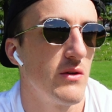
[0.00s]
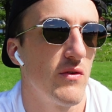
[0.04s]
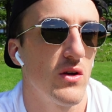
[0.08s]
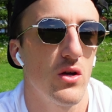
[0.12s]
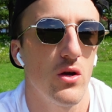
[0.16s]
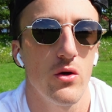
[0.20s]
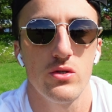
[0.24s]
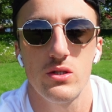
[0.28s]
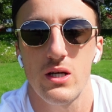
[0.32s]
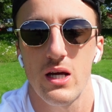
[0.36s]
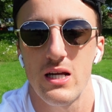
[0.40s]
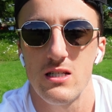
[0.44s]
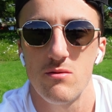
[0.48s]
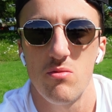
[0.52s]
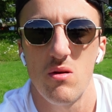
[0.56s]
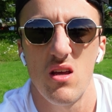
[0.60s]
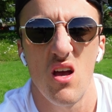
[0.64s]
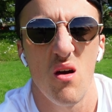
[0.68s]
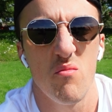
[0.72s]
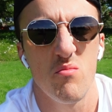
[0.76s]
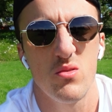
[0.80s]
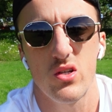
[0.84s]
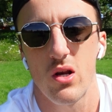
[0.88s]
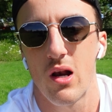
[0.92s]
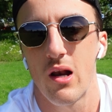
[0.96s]
If it goes against me,
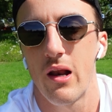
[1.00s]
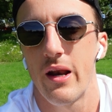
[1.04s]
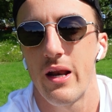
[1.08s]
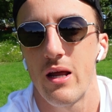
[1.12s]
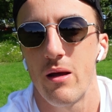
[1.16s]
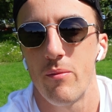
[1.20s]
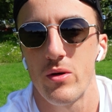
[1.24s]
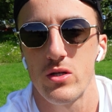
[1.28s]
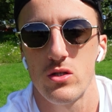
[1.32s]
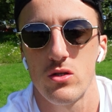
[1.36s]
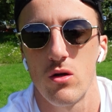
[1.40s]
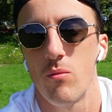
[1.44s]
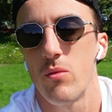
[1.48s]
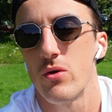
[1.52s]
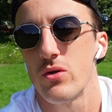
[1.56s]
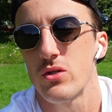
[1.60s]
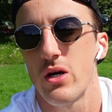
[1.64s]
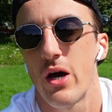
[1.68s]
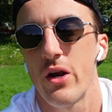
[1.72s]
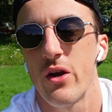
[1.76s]
I'm just gonna let hit my stop loss.